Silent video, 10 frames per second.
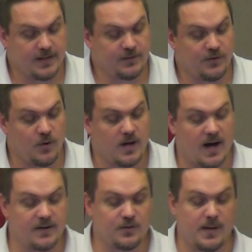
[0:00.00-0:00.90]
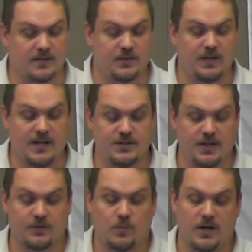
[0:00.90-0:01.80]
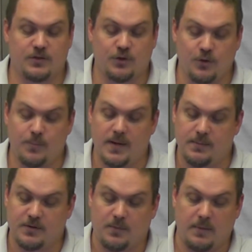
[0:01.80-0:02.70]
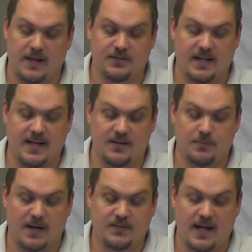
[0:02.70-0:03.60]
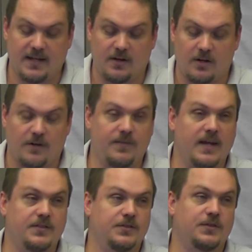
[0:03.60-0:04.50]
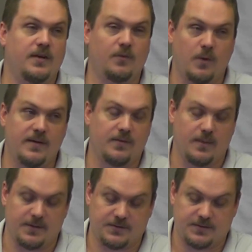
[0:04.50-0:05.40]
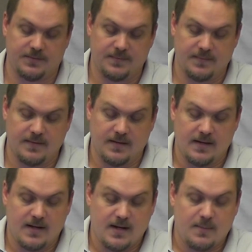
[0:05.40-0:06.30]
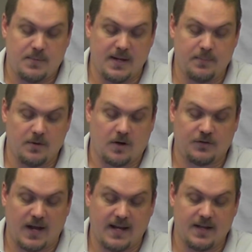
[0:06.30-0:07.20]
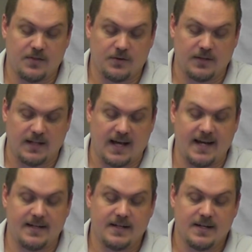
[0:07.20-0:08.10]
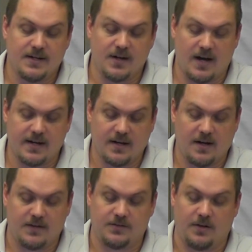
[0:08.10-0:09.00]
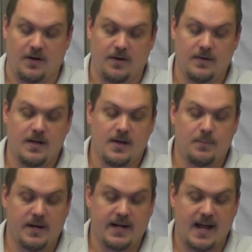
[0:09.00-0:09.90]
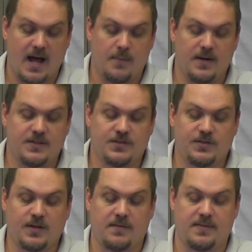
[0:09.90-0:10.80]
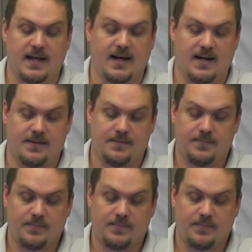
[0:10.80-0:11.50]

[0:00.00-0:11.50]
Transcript: looking as though God is about to teach us what true biblical blessing is by taking all our fancy stuff away from us. People are taking their delight not in God's law, but in how much stuff they got.